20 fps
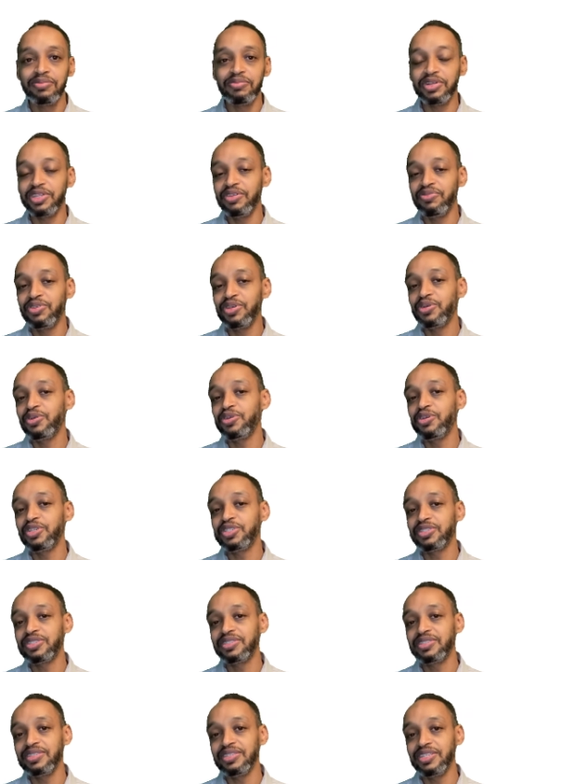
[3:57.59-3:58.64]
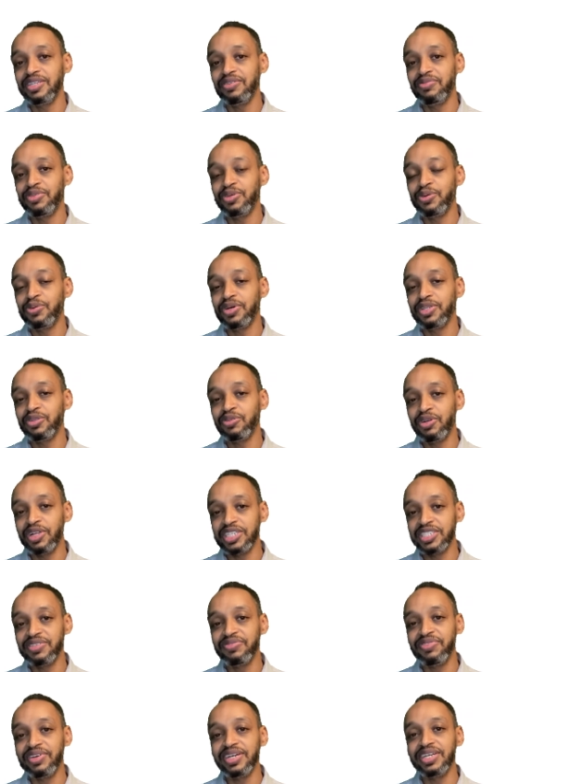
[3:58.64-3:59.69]
But if you if you want to
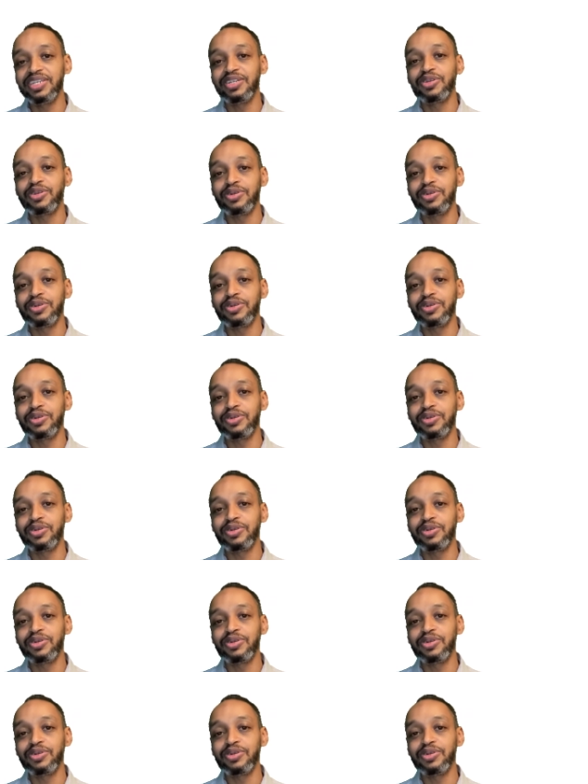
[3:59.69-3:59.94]
classify